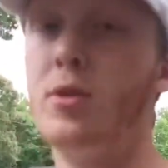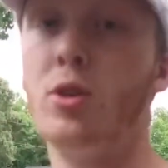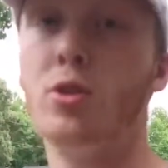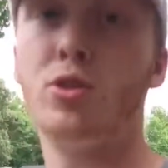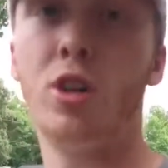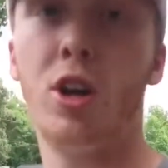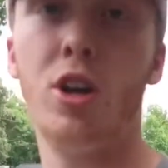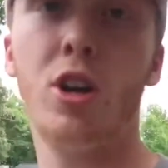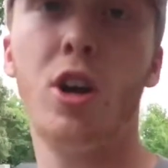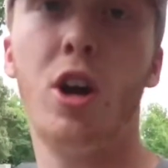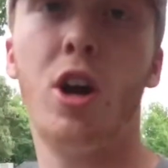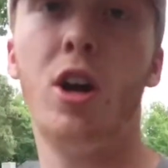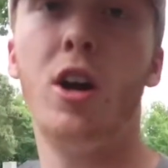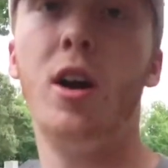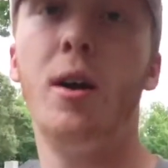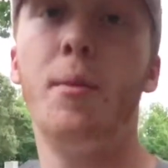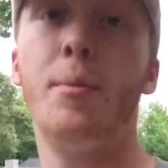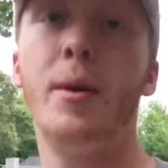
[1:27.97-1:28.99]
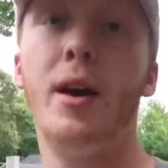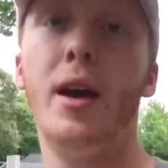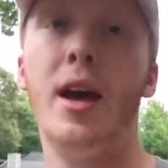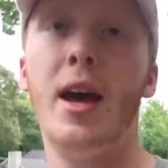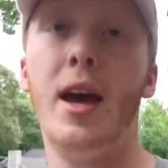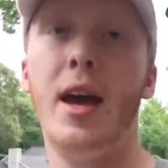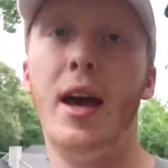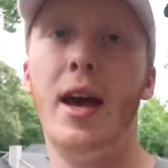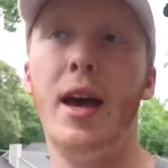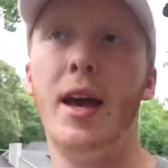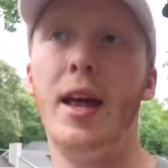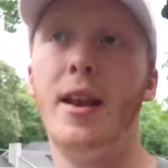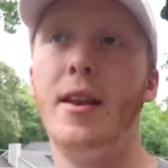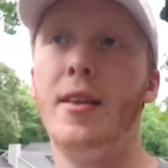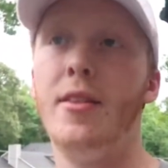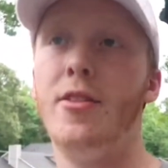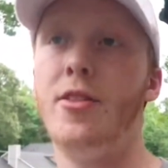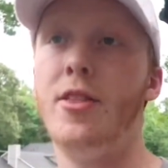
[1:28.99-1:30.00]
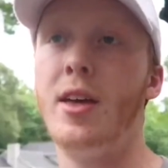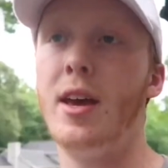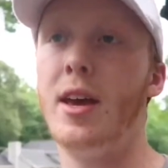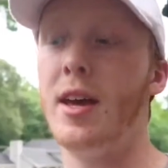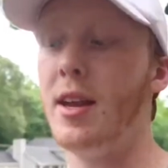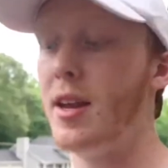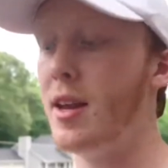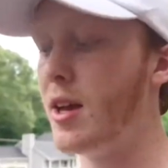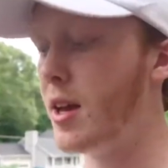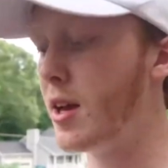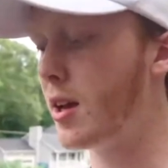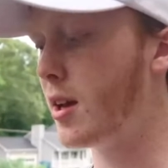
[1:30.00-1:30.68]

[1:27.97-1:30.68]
go start your car up and then